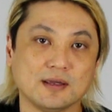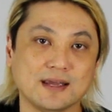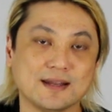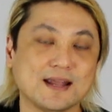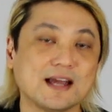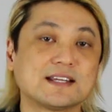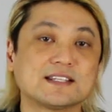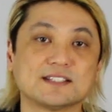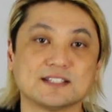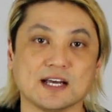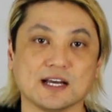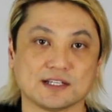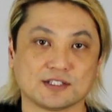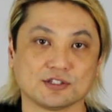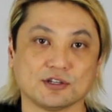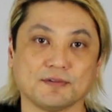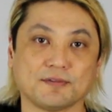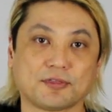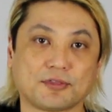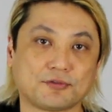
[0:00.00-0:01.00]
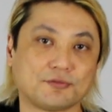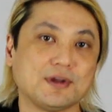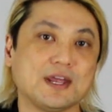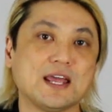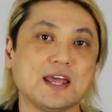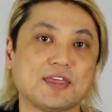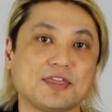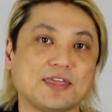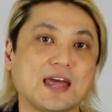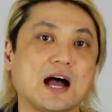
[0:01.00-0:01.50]
in excess of
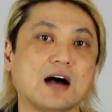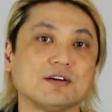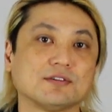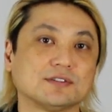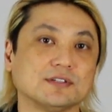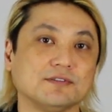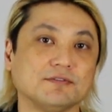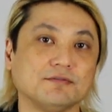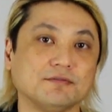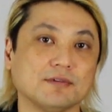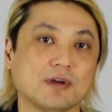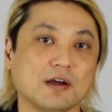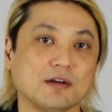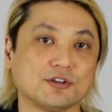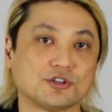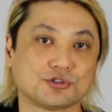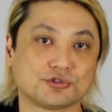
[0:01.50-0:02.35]
3,000